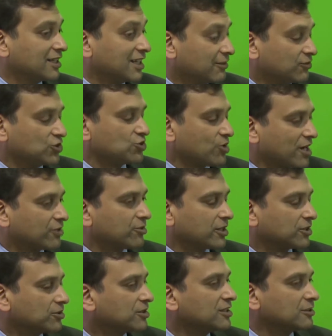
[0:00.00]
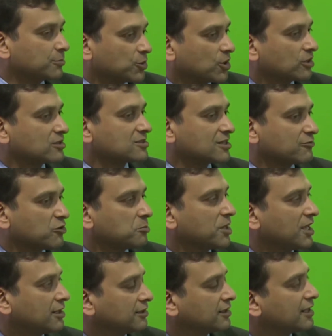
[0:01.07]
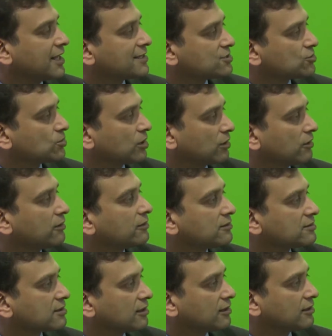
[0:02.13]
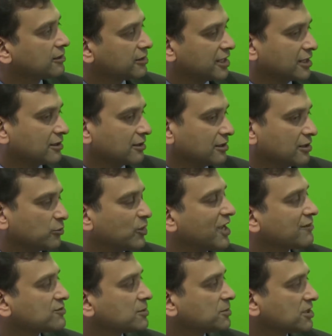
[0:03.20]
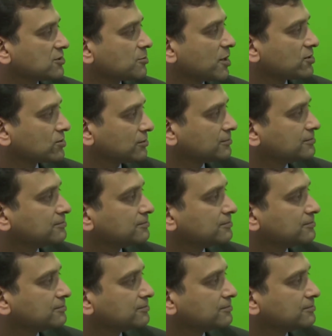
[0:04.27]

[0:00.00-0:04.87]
given the track record and the progress that we made in the last 2 years, that we have something special.